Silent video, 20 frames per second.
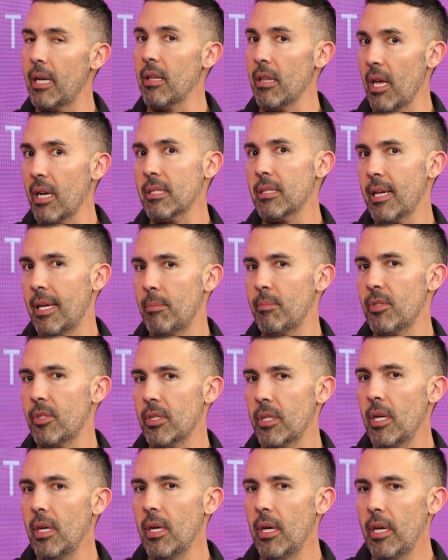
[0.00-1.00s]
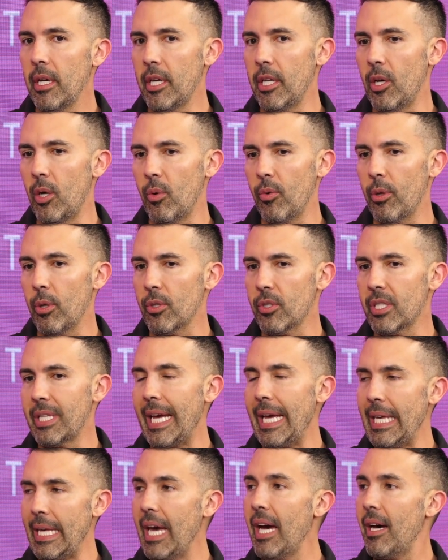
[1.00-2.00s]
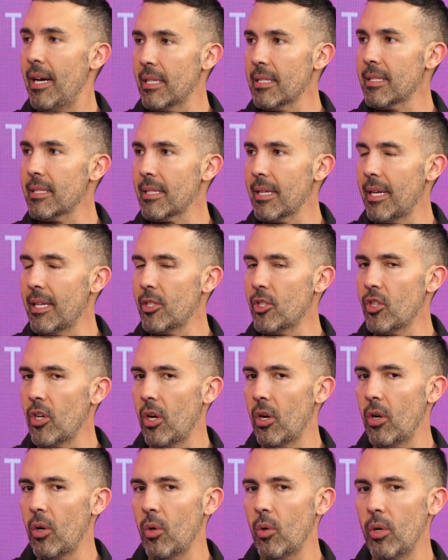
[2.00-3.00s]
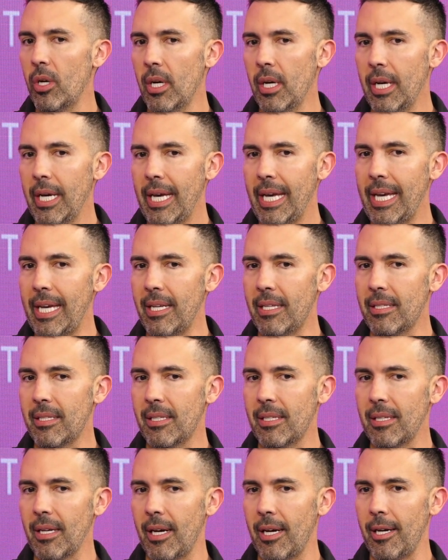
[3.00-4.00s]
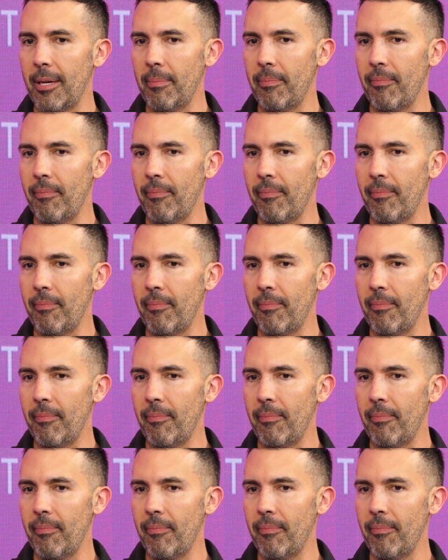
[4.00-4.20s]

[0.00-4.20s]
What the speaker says: And a lot of times, they'll say yes. And so it's